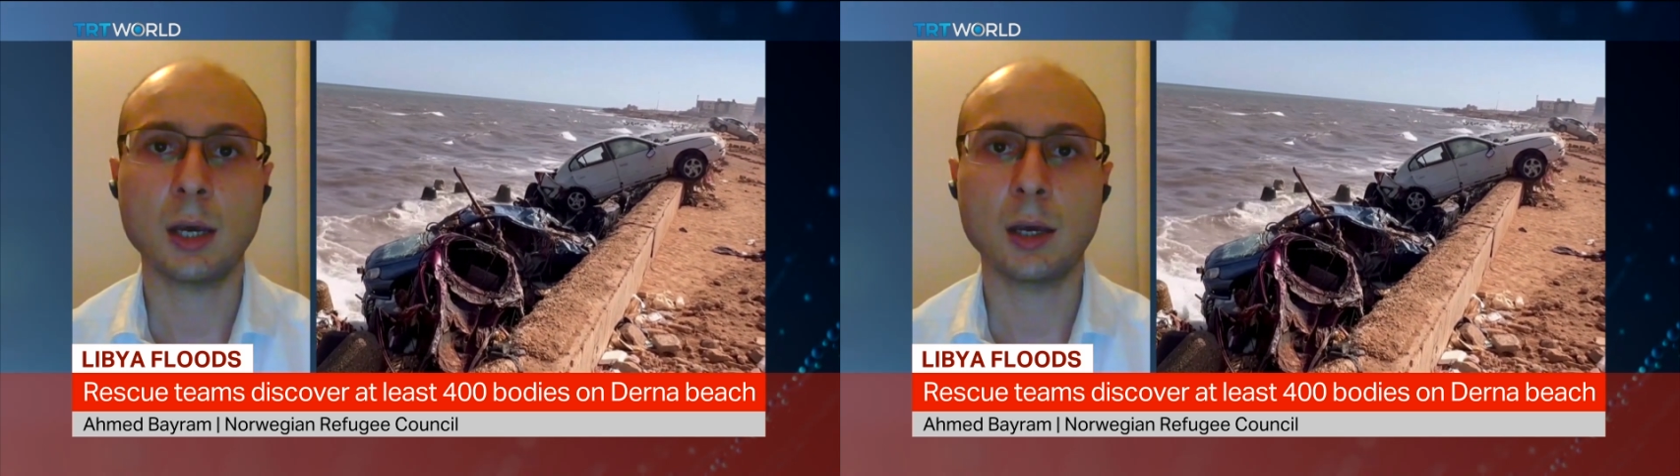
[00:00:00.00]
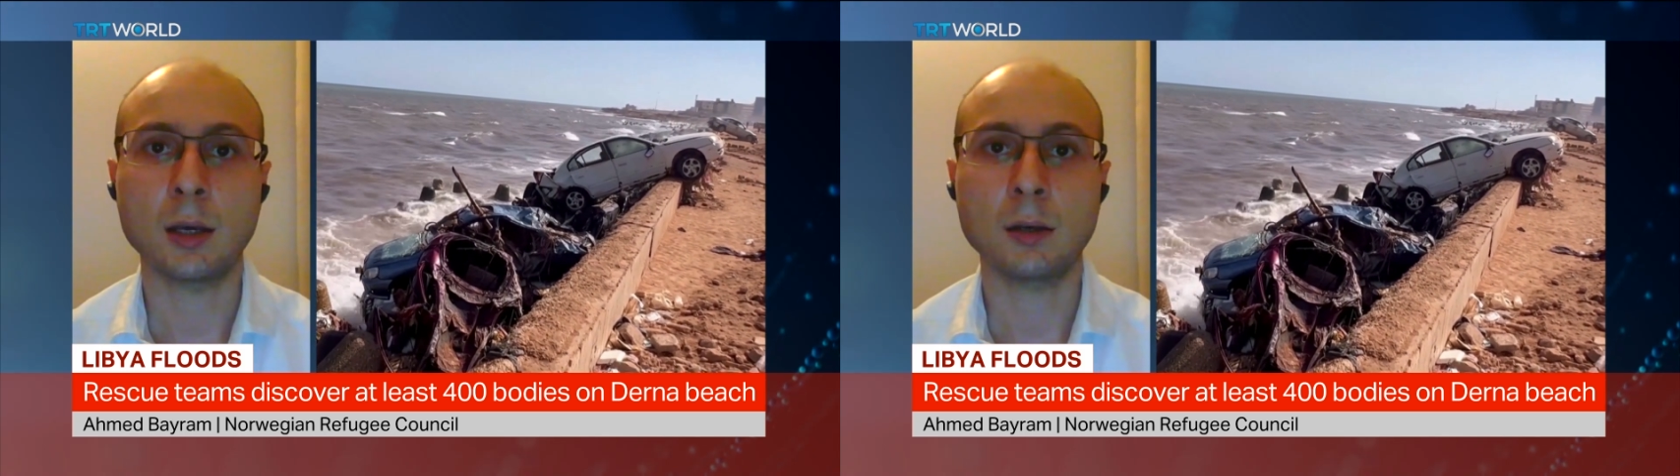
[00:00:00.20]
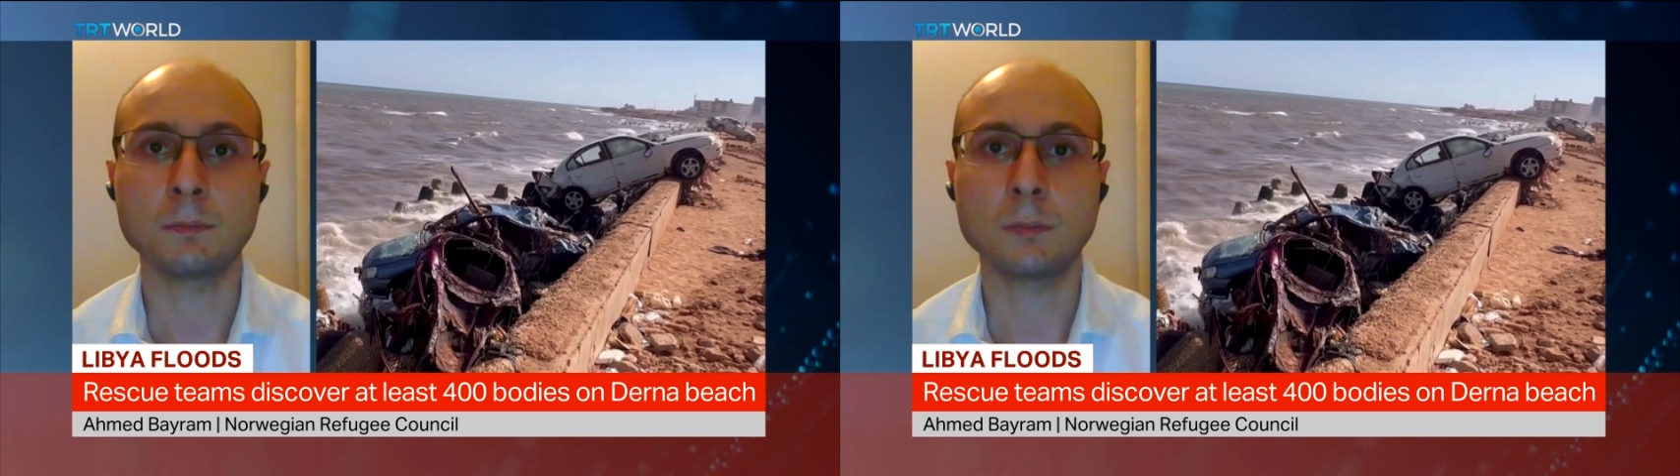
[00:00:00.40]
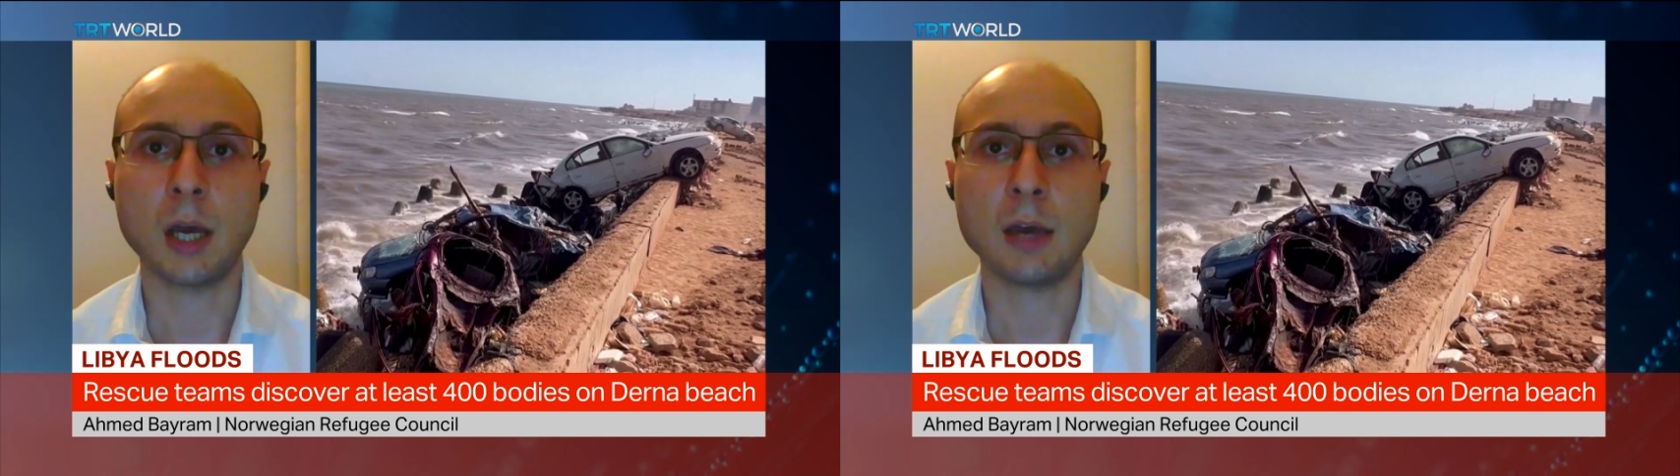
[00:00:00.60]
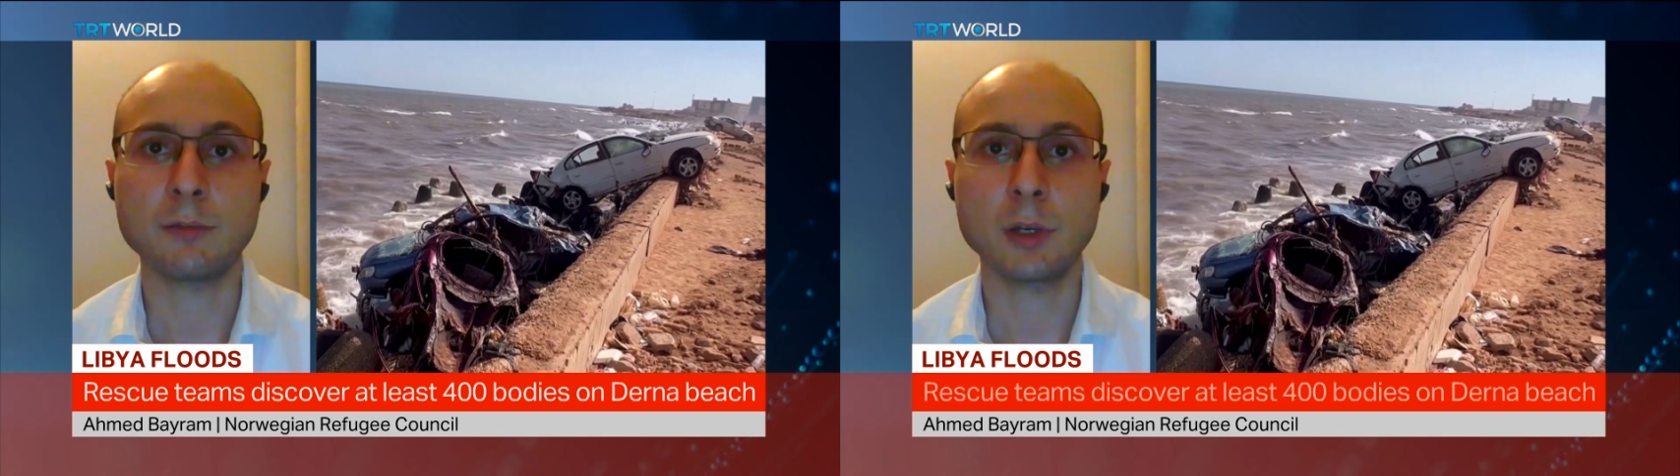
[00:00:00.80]

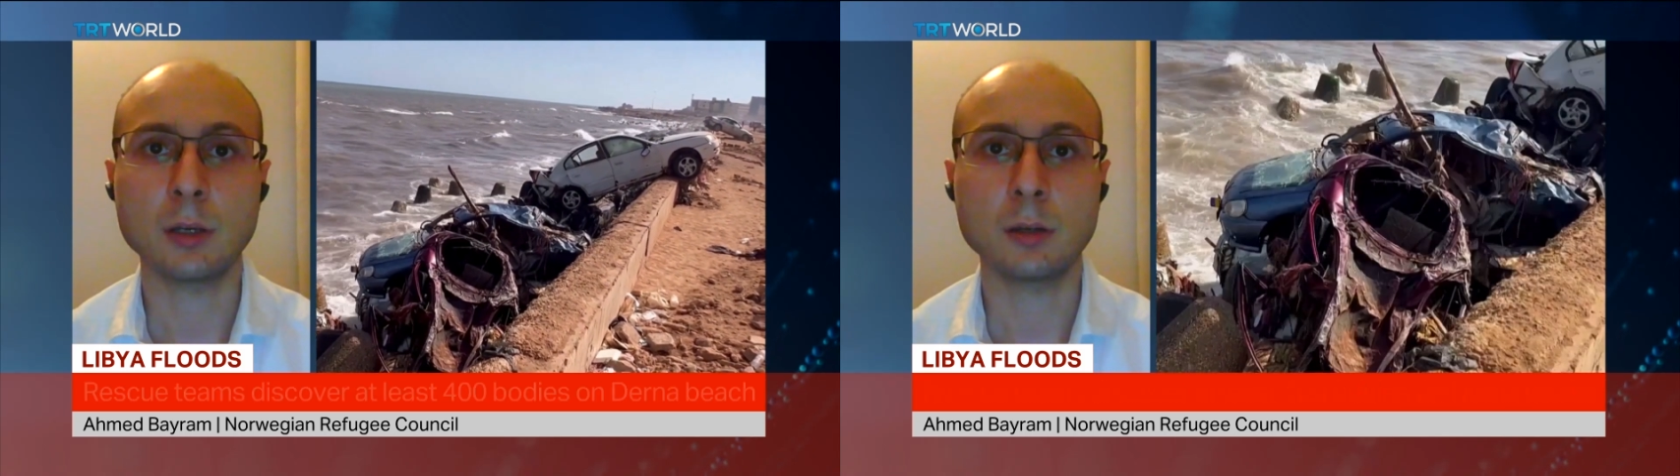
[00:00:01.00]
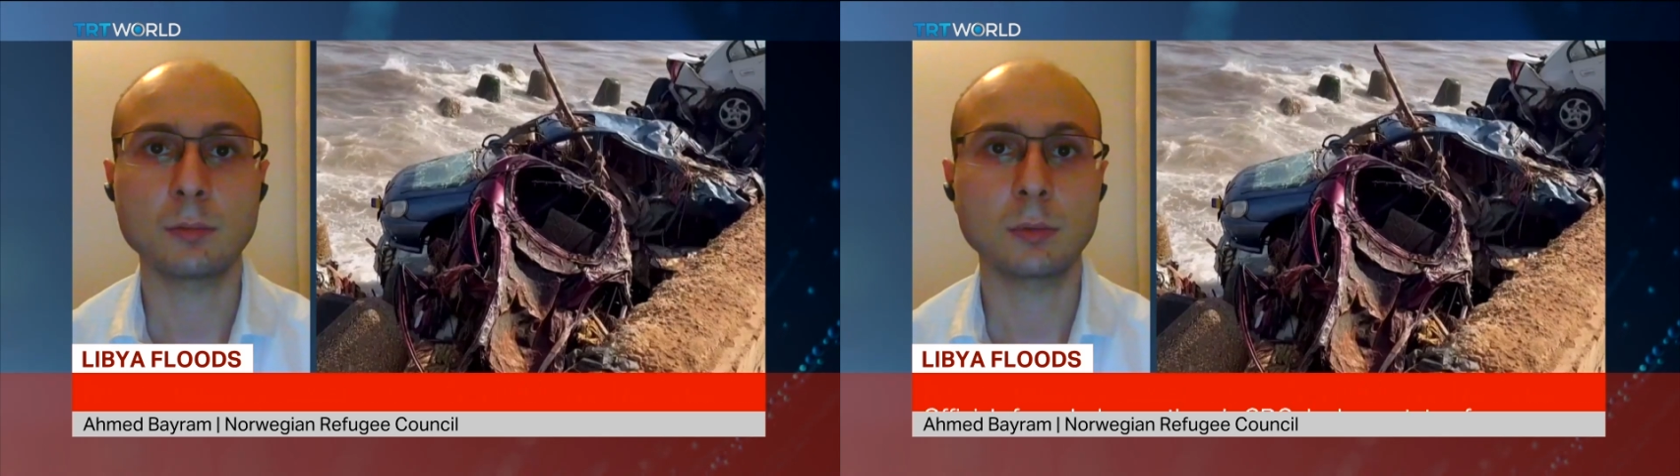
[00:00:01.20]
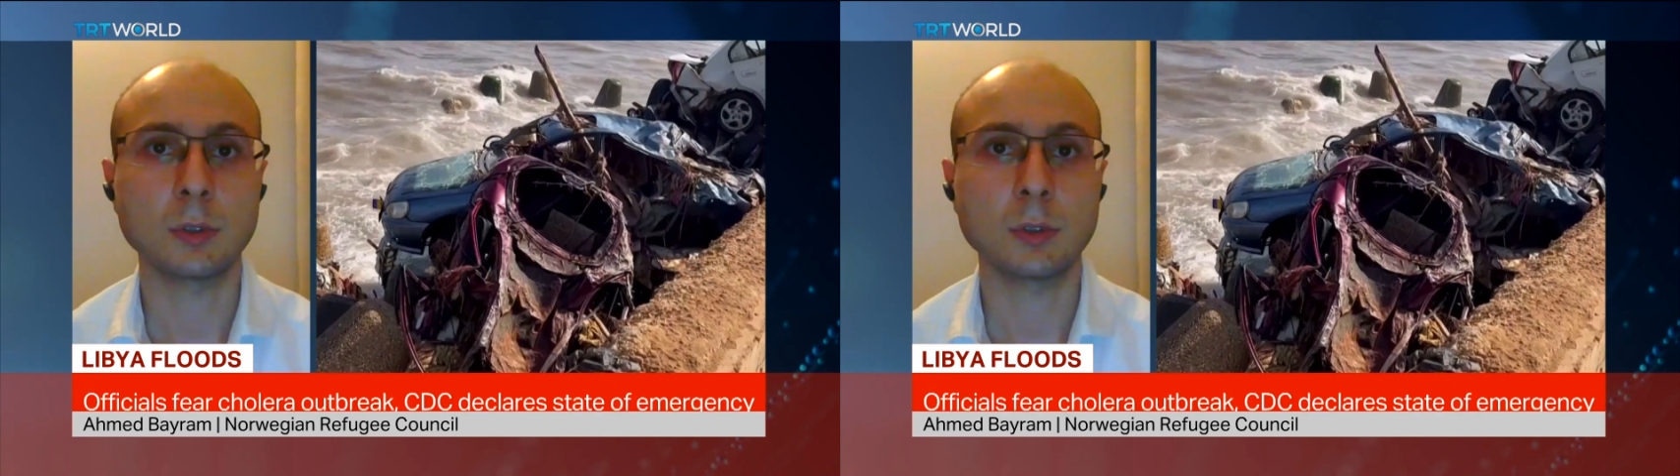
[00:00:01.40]
um, heavy